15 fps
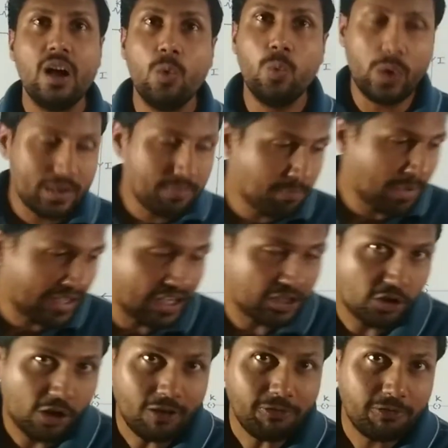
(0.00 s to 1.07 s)
a 1
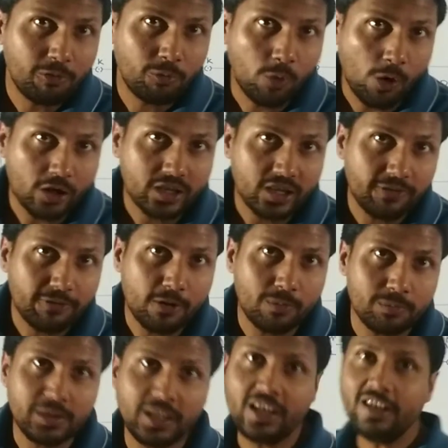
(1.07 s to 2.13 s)
bucket of water from